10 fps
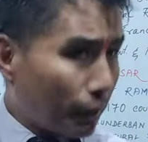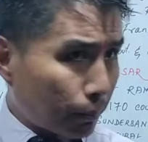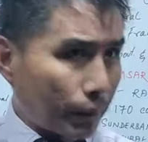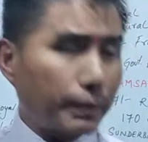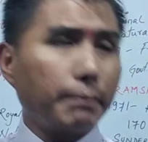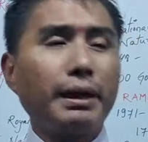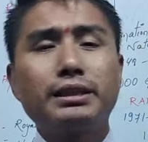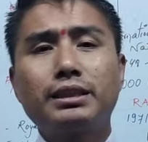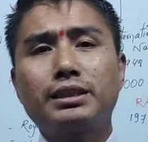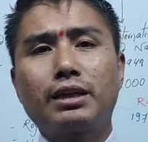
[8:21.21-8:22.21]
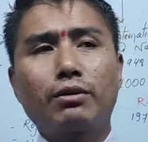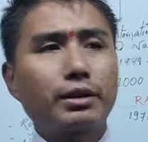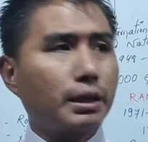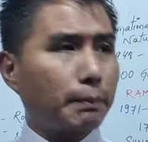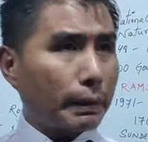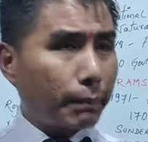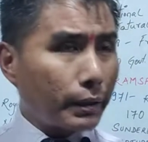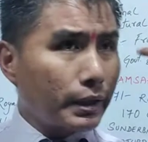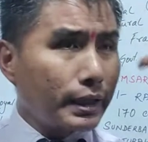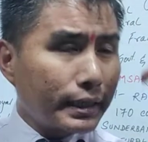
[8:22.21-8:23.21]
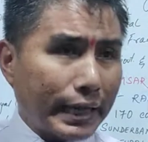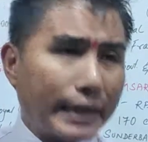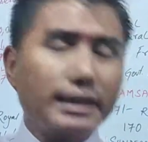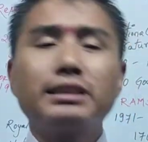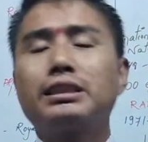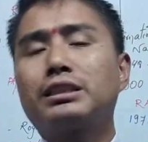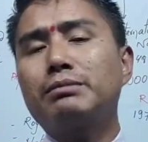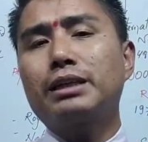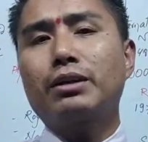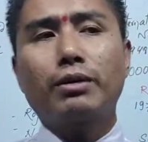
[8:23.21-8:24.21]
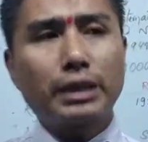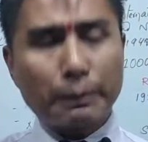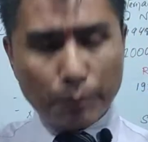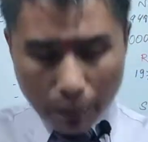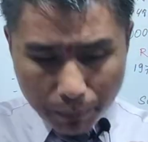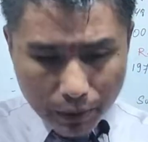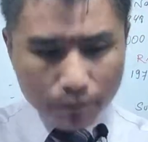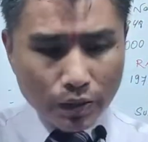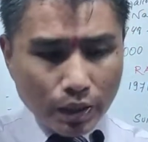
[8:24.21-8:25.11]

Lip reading: proper medicines are not there, proper tagging systems are not there, proper